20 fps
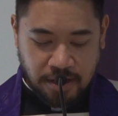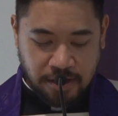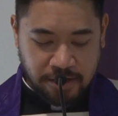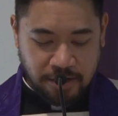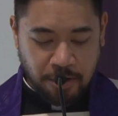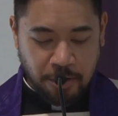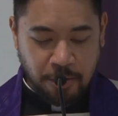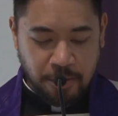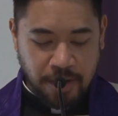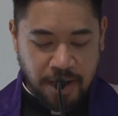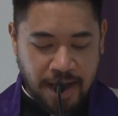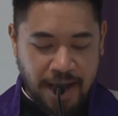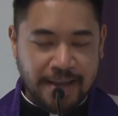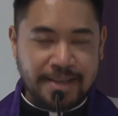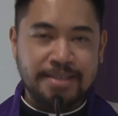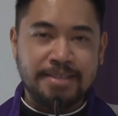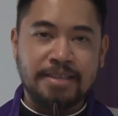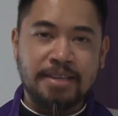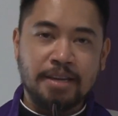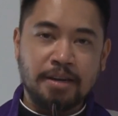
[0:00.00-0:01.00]
our own
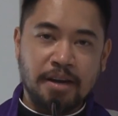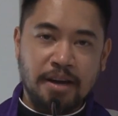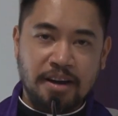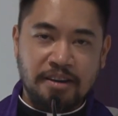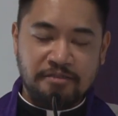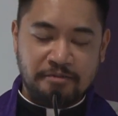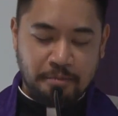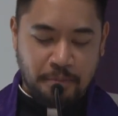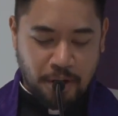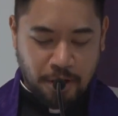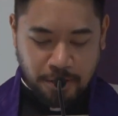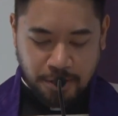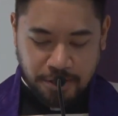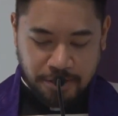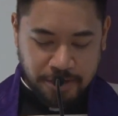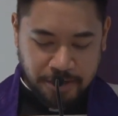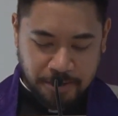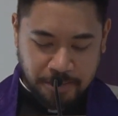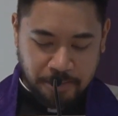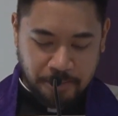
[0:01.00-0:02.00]
idea of
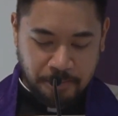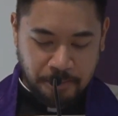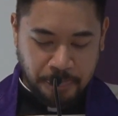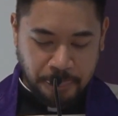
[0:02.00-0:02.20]
martyrdom,